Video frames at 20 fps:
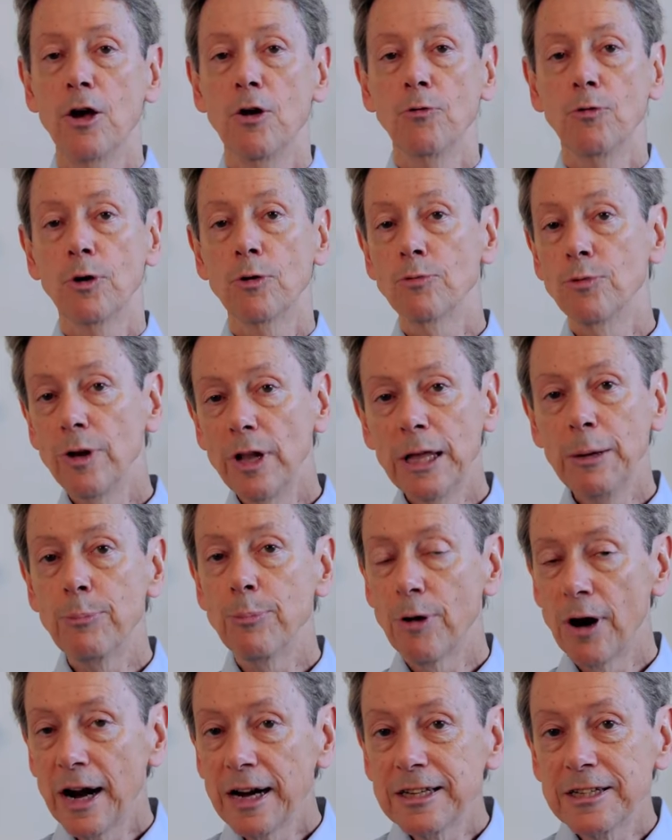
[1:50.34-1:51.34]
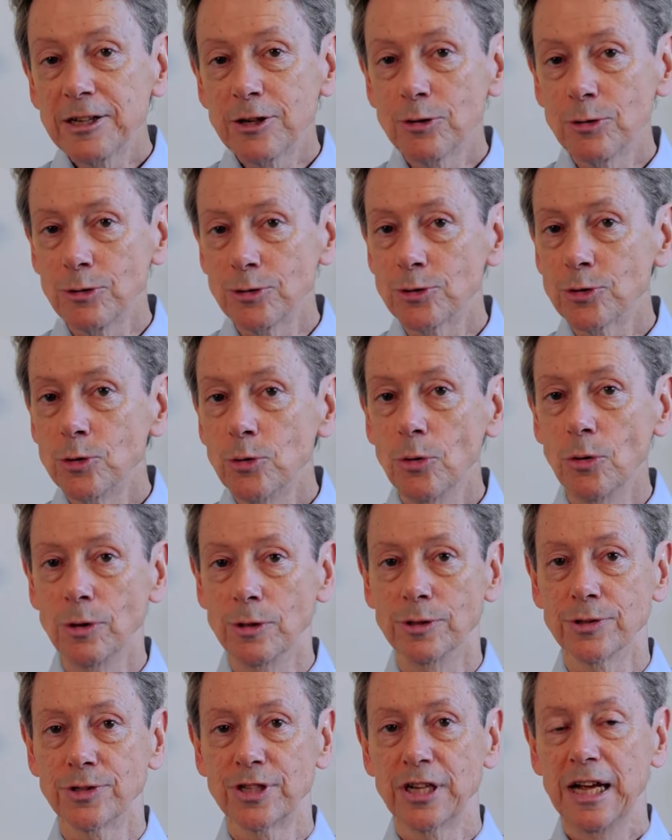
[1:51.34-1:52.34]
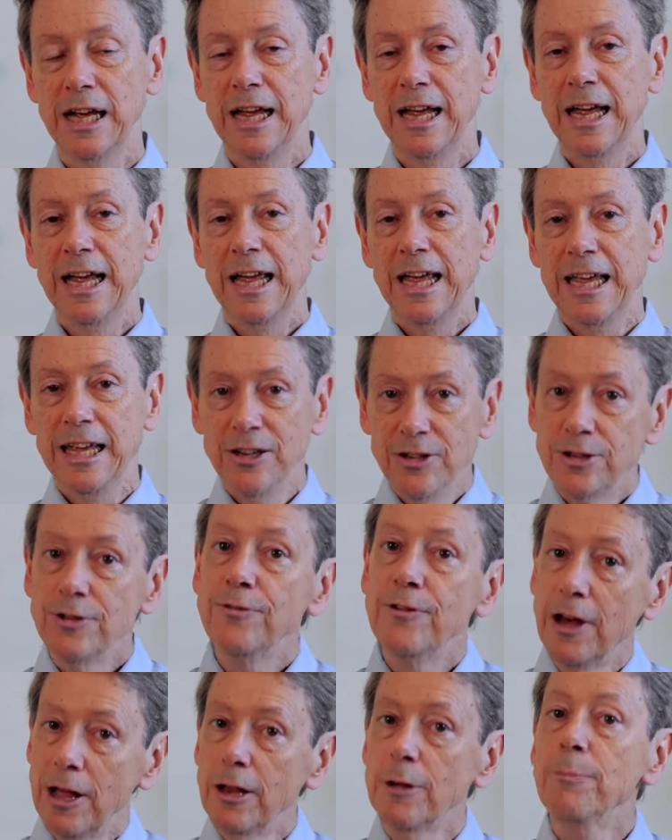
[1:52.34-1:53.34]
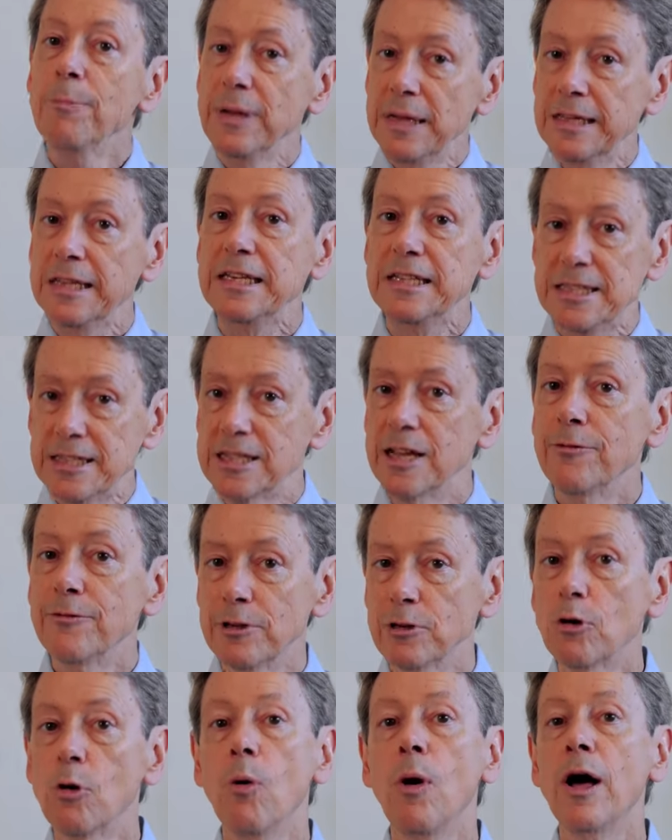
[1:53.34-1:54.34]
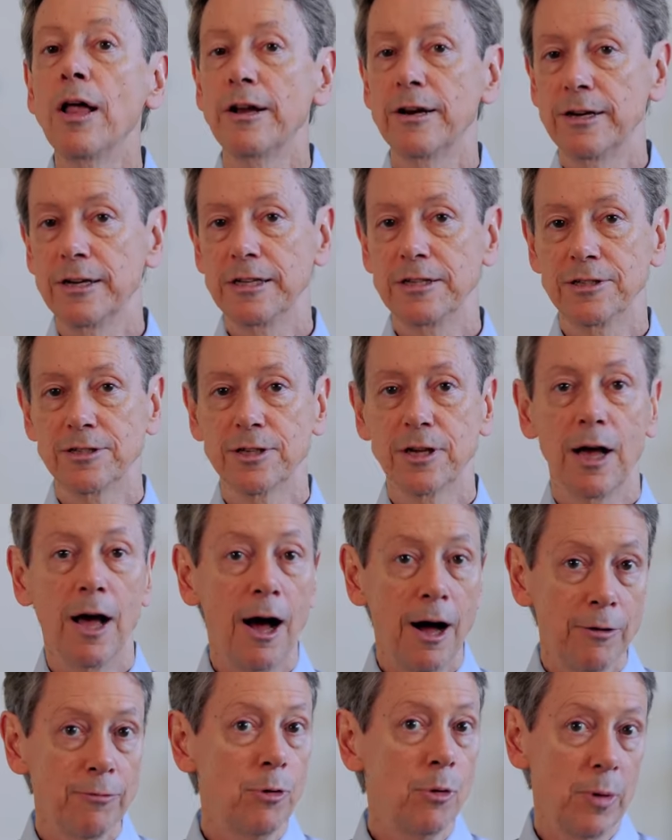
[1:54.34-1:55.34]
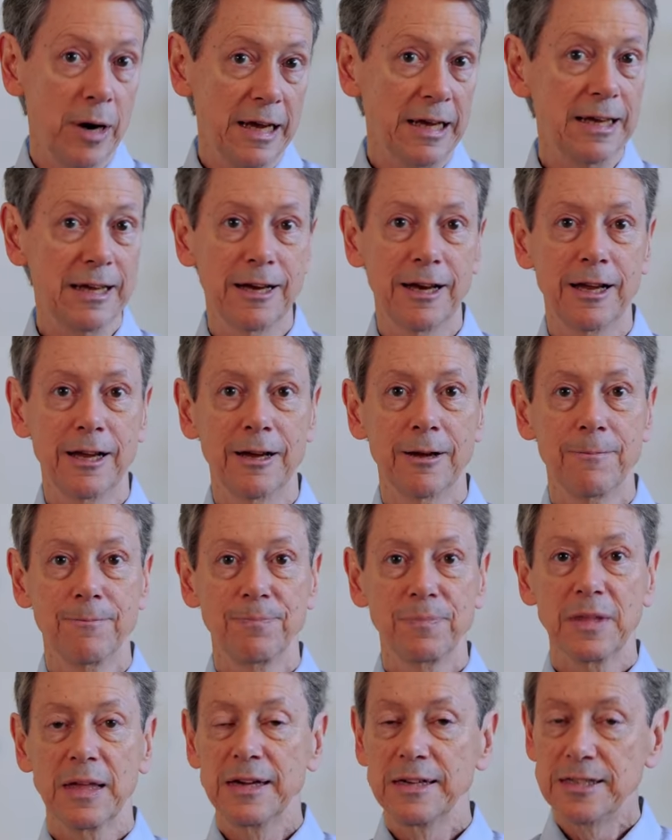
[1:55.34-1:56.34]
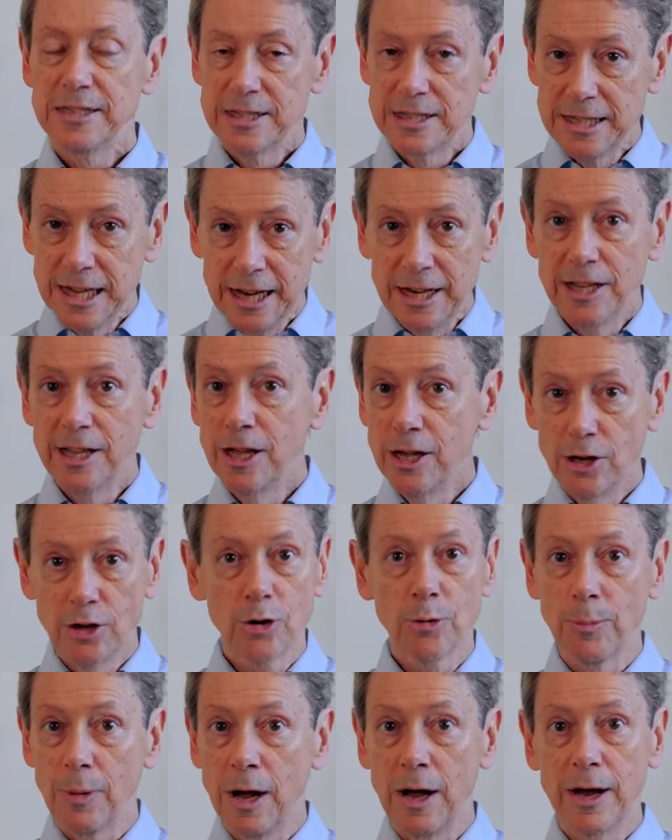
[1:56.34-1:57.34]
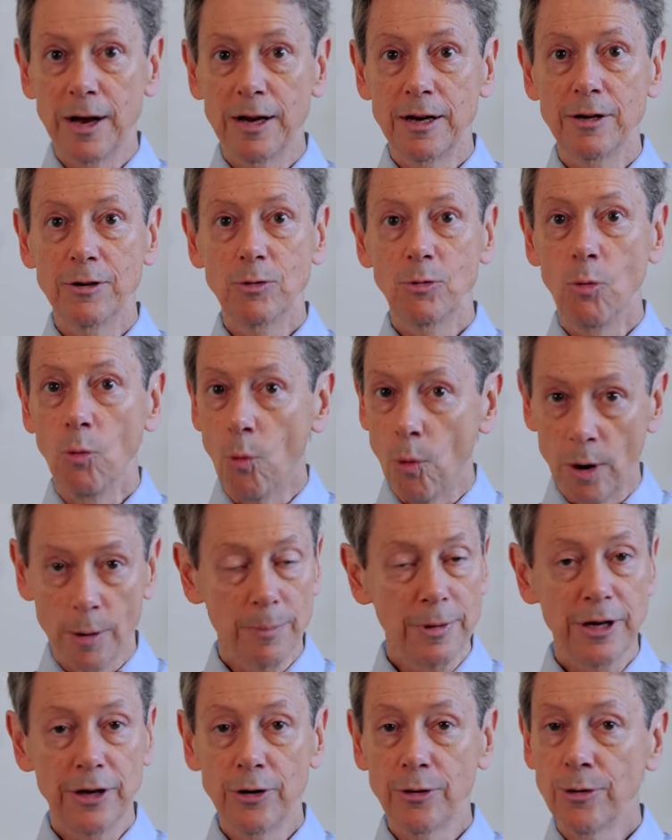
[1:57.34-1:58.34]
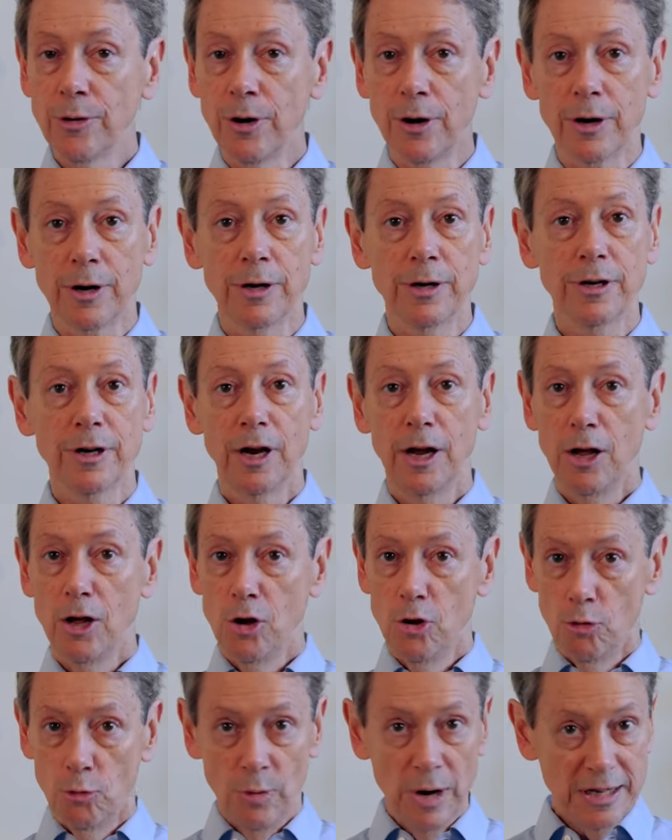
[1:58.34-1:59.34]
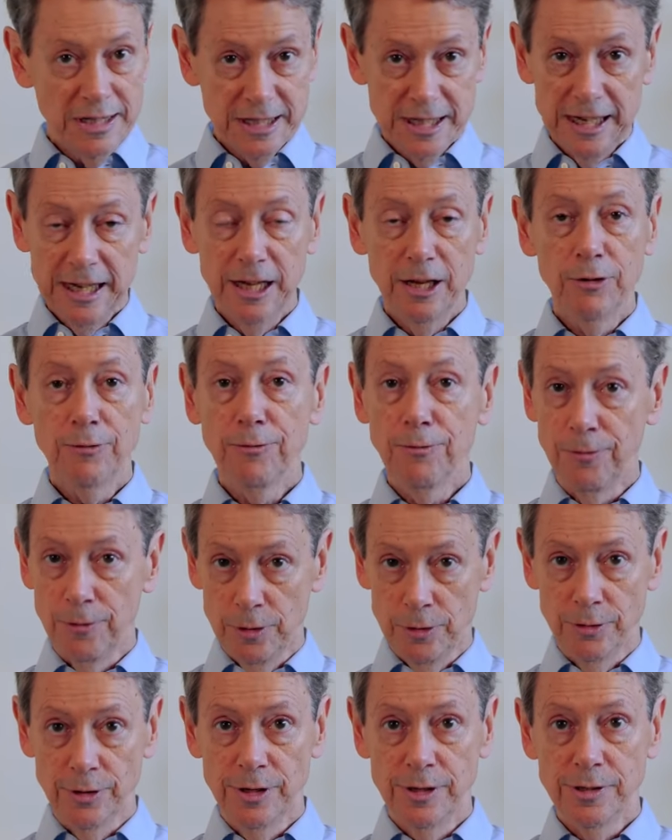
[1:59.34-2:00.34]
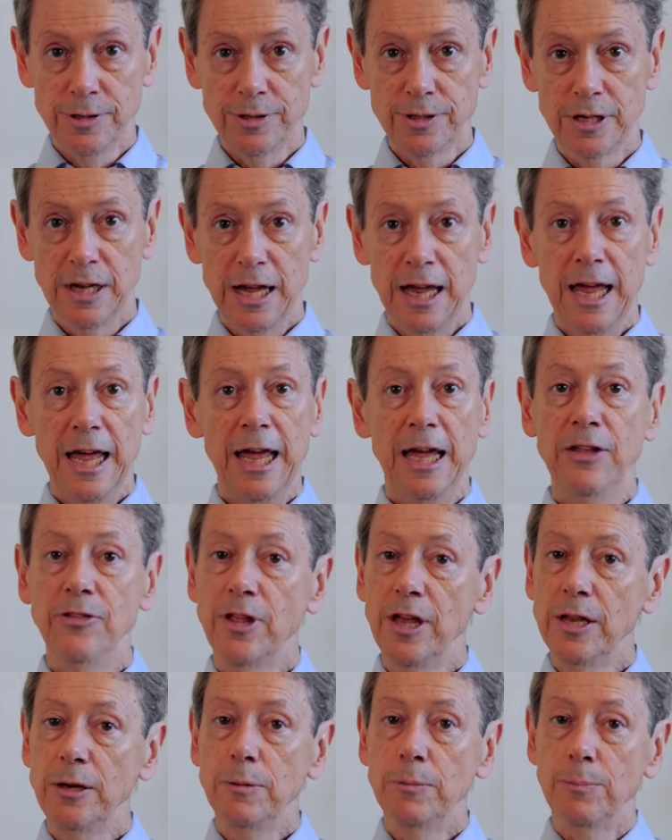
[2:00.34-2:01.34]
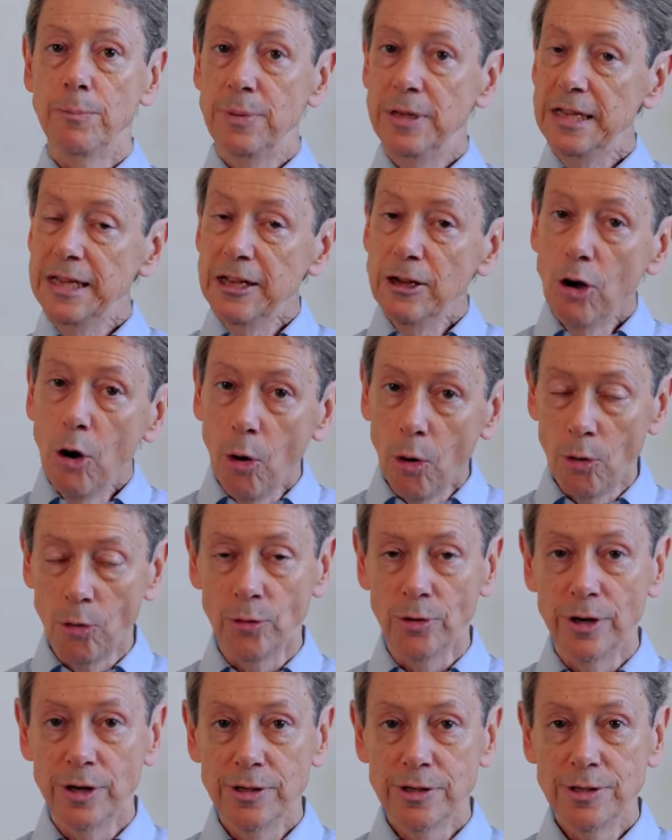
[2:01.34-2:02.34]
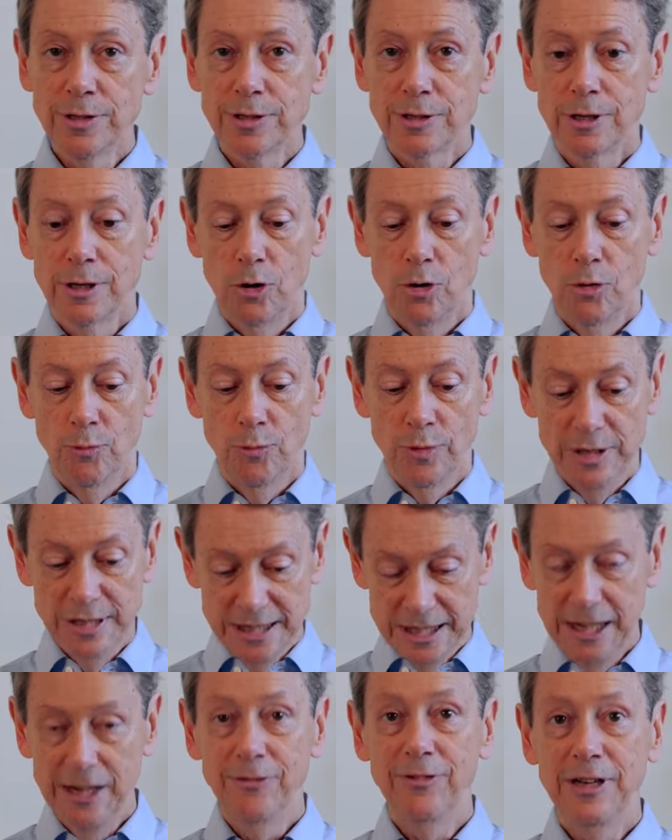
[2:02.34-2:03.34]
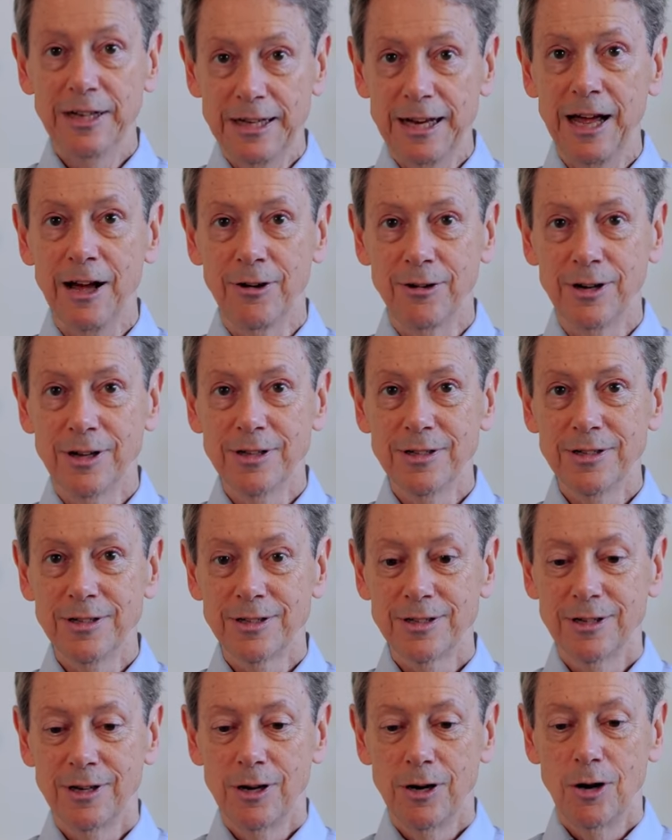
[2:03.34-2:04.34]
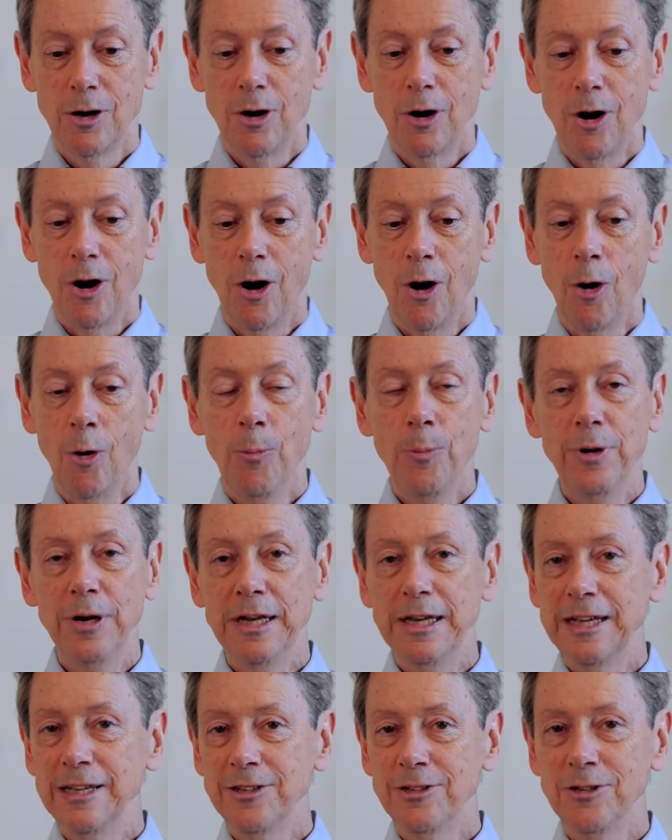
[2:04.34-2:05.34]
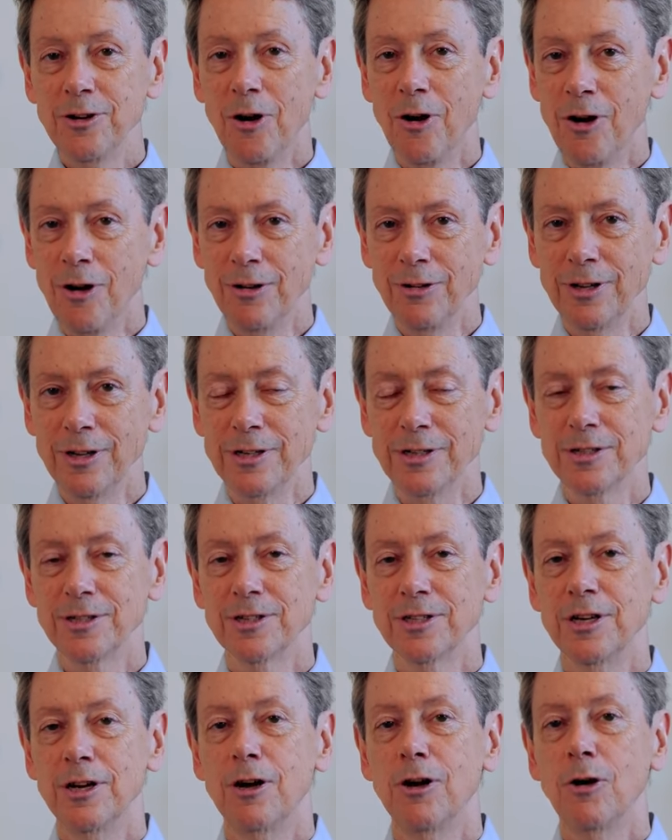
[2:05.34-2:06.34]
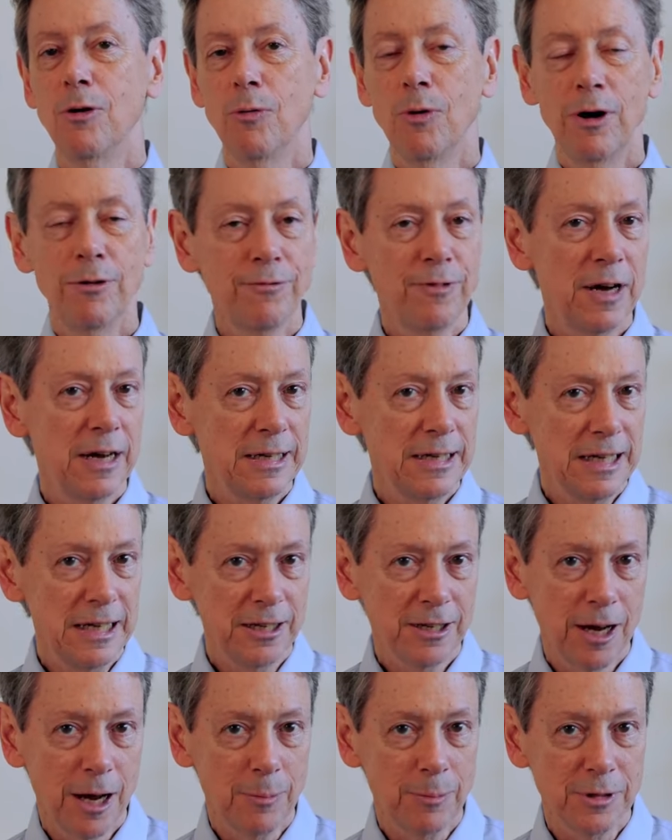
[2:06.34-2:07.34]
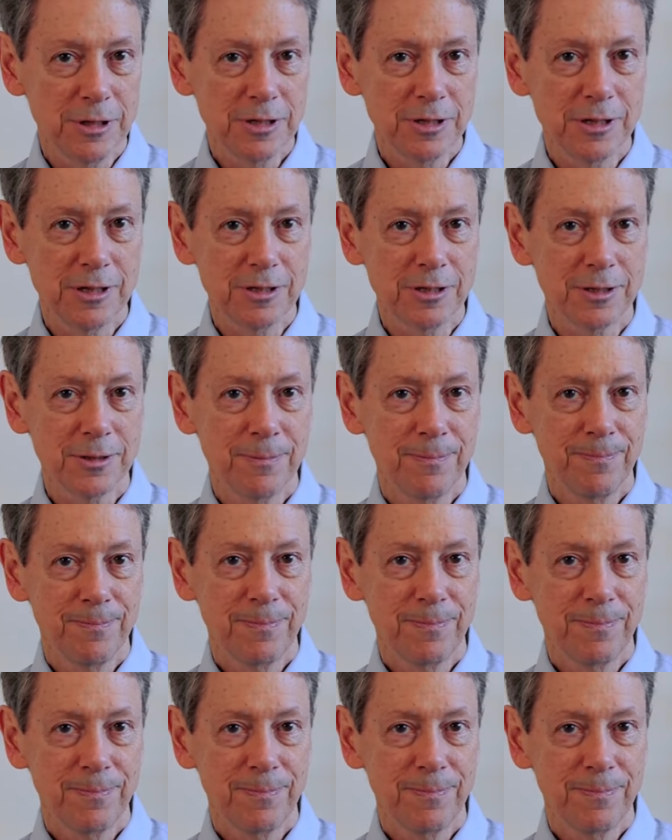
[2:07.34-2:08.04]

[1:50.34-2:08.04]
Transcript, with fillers: for really practical tools in developing these seven qualities of awakening: steadying your mind, warming your heart, resting in fullness, and then being wholeness, receiving nowness, opening into allness, while finding timelessness.